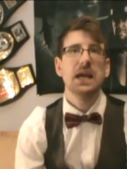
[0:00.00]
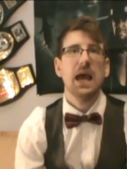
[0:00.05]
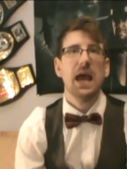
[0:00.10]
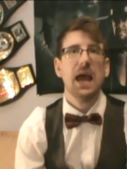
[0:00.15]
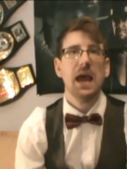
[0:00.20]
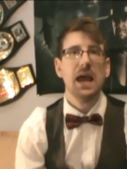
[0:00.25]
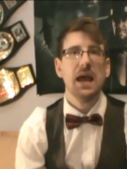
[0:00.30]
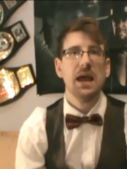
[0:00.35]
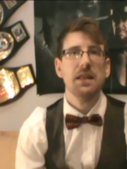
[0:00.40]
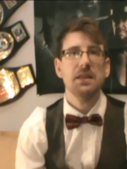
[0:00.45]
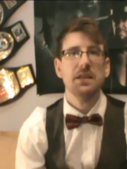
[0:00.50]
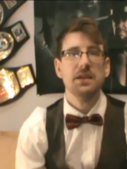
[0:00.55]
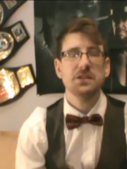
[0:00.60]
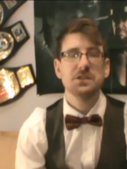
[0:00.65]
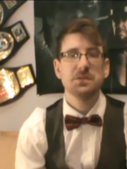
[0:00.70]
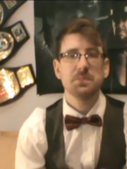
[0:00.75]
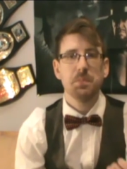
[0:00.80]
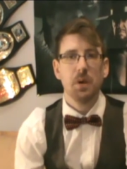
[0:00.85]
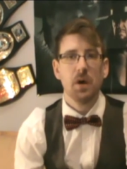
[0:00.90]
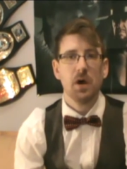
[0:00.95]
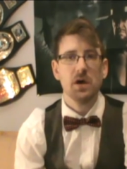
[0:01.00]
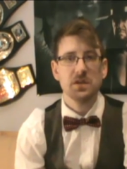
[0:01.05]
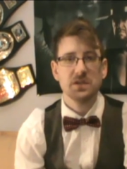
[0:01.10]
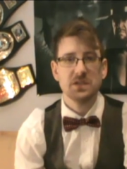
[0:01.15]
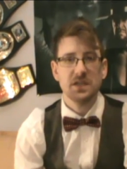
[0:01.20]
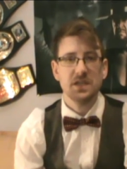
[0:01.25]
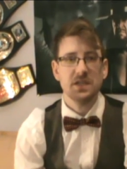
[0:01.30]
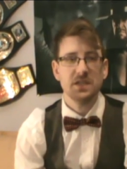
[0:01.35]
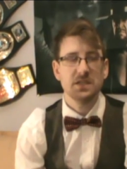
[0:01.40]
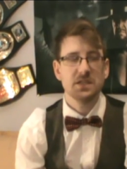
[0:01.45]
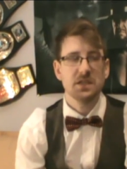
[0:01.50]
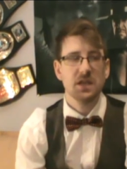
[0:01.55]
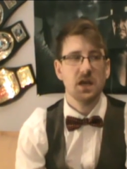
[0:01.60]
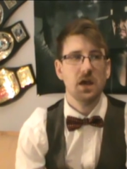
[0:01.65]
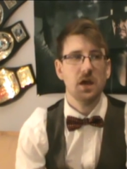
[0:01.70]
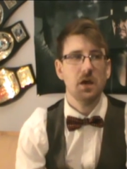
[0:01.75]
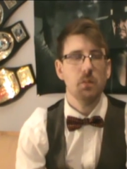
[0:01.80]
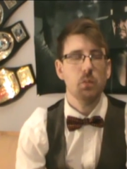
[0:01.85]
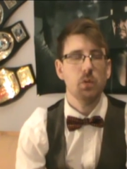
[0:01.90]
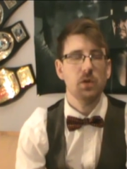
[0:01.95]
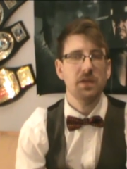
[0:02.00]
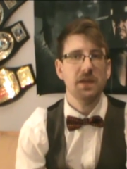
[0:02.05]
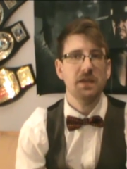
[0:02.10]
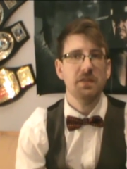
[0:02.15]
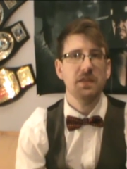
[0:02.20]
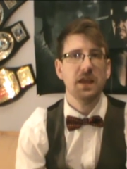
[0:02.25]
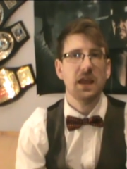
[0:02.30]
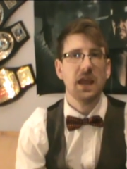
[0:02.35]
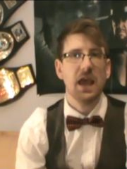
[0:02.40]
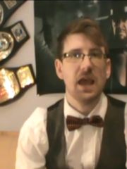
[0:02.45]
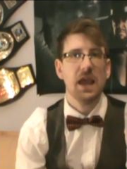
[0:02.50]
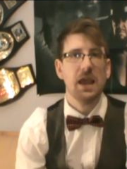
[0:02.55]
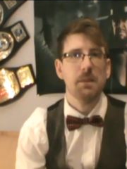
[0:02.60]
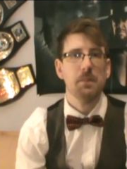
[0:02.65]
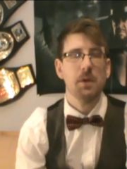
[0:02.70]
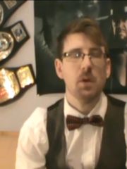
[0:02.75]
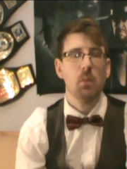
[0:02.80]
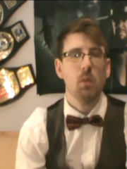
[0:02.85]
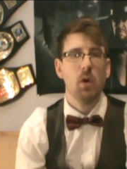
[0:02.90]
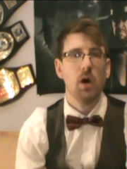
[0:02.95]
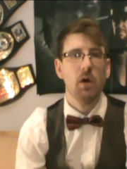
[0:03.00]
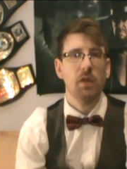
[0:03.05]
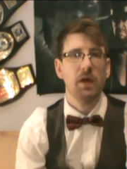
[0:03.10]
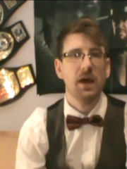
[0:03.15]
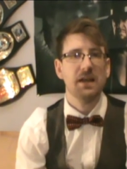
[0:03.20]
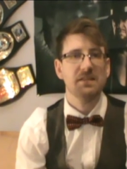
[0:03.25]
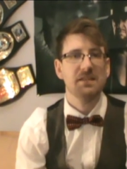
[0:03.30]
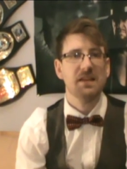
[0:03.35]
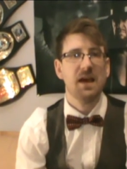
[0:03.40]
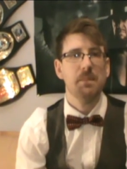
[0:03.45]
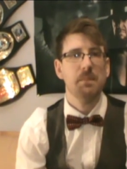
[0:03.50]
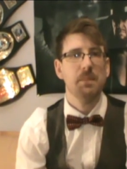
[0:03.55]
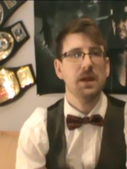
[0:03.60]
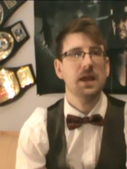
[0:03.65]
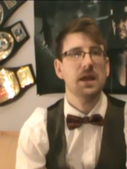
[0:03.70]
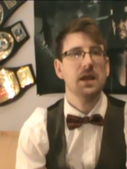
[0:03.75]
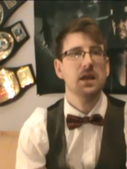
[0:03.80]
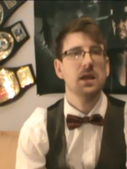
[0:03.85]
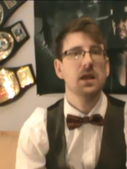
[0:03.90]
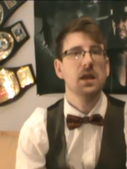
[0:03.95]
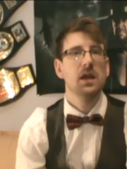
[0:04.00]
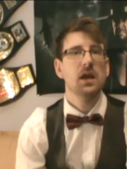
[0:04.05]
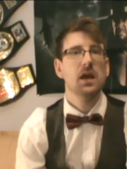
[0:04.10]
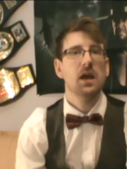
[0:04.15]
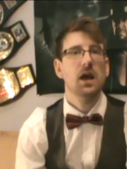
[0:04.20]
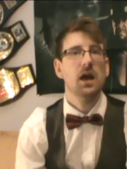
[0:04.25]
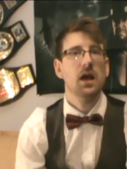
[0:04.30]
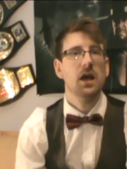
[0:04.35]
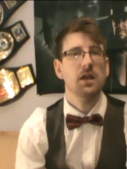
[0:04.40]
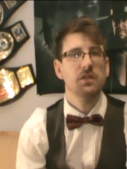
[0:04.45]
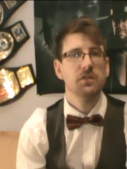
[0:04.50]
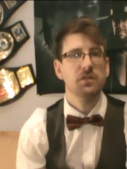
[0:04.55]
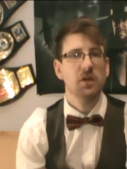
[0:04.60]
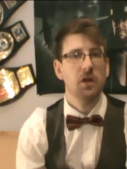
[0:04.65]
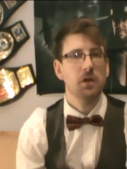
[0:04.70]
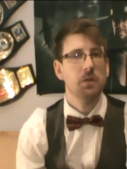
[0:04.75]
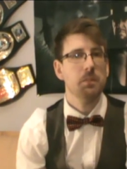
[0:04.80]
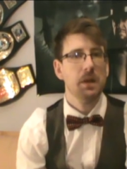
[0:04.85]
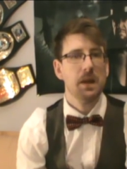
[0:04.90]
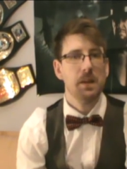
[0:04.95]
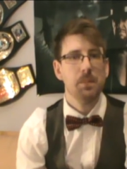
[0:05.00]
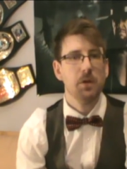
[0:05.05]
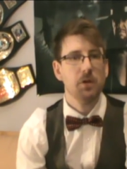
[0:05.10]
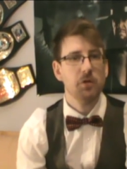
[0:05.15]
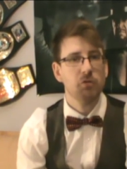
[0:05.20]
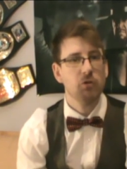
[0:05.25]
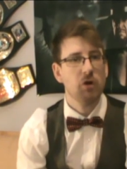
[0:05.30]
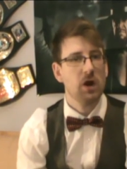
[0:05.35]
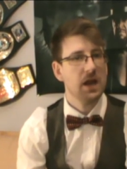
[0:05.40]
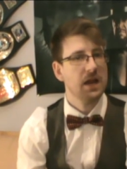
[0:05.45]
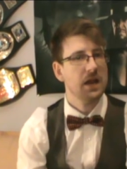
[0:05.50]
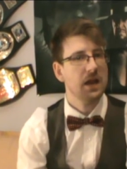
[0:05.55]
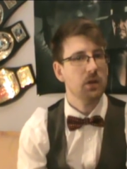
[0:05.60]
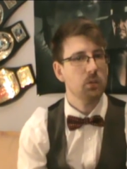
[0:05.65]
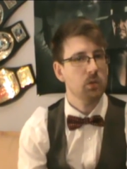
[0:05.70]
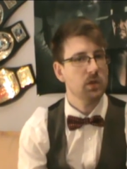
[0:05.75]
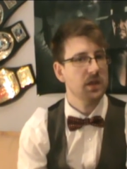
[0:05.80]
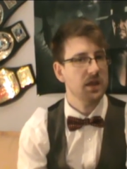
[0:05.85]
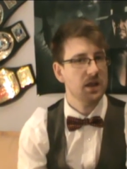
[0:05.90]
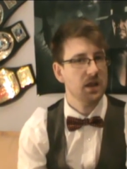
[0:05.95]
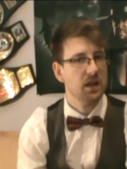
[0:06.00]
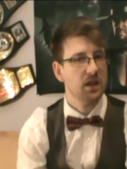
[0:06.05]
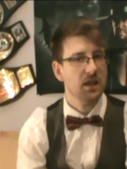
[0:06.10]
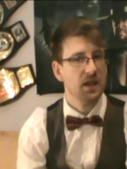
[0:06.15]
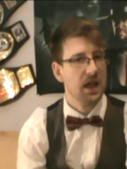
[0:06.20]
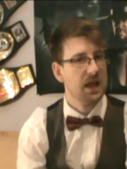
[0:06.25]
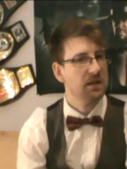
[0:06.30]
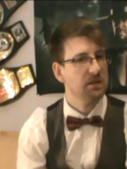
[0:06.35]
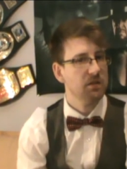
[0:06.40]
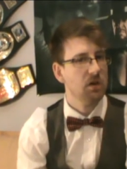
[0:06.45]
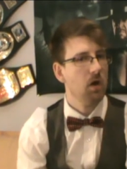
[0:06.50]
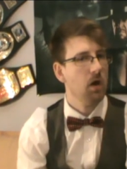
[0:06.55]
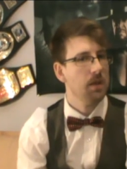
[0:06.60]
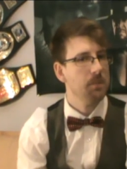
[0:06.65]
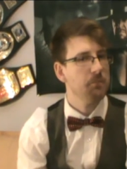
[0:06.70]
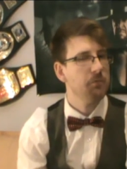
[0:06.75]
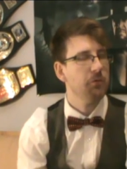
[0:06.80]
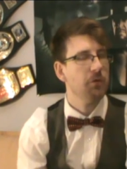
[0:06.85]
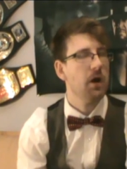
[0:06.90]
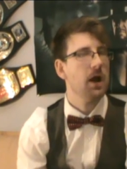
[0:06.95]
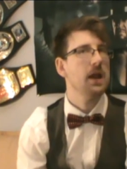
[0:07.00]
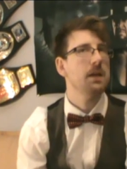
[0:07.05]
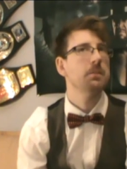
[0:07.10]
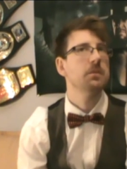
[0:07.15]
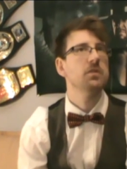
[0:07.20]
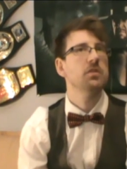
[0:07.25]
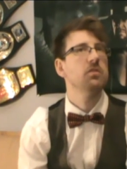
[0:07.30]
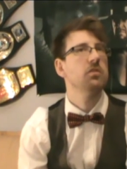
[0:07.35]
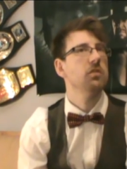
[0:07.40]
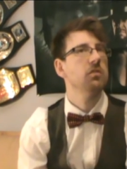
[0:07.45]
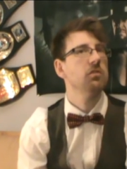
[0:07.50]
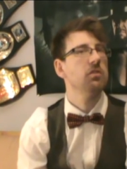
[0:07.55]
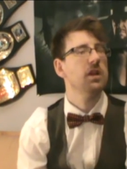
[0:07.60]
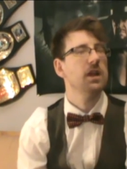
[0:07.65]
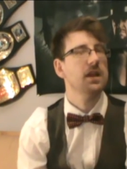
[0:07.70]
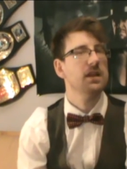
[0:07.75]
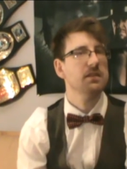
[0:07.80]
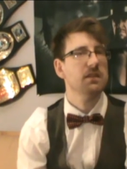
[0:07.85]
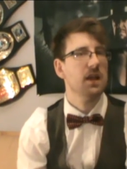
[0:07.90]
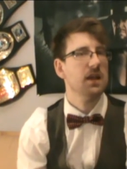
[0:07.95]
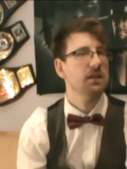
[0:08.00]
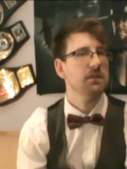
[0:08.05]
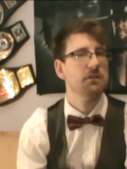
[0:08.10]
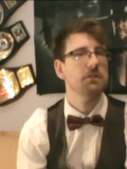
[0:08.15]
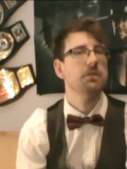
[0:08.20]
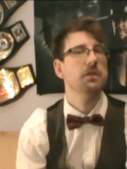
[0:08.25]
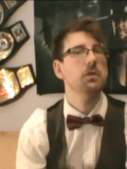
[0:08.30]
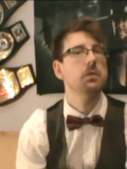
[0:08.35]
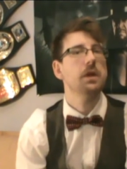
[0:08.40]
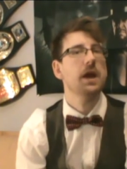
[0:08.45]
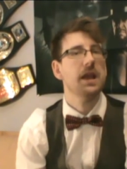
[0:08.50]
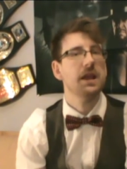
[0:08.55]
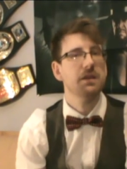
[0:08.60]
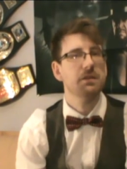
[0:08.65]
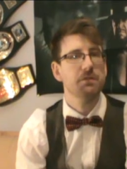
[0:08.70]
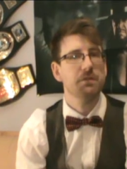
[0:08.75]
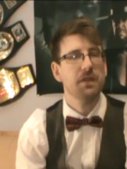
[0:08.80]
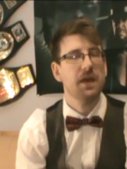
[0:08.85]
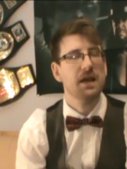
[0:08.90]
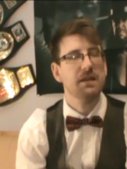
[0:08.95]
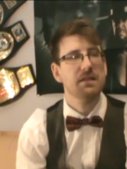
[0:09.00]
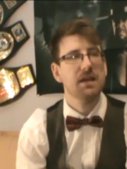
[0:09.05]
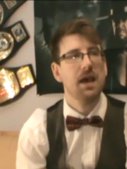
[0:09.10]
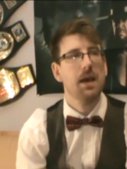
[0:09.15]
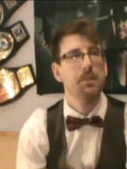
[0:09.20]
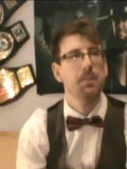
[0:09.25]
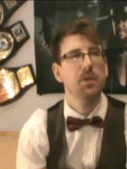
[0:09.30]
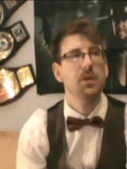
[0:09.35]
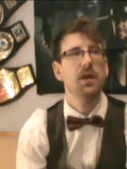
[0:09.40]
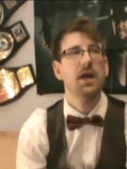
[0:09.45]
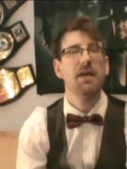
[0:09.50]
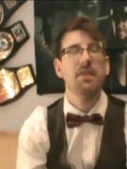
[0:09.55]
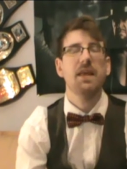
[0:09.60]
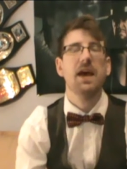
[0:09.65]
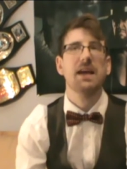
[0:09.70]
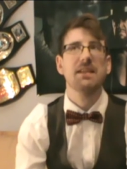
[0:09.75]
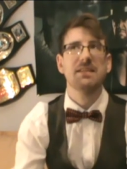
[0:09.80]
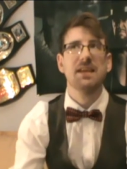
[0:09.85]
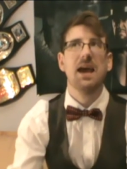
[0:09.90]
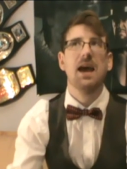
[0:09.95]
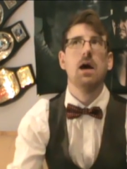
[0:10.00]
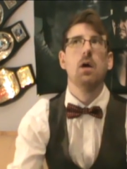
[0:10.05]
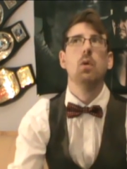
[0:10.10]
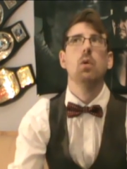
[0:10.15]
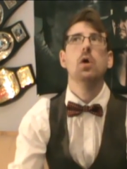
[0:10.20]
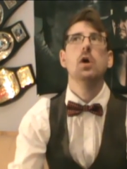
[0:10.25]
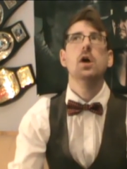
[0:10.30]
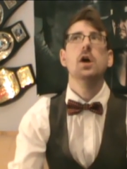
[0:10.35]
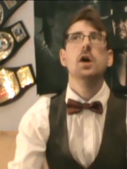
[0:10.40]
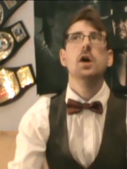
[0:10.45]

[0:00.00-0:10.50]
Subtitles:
and this passes within the game, and while that's happening, certain people are training within that time frame, because usually it takes a few days for that to happen, and that's how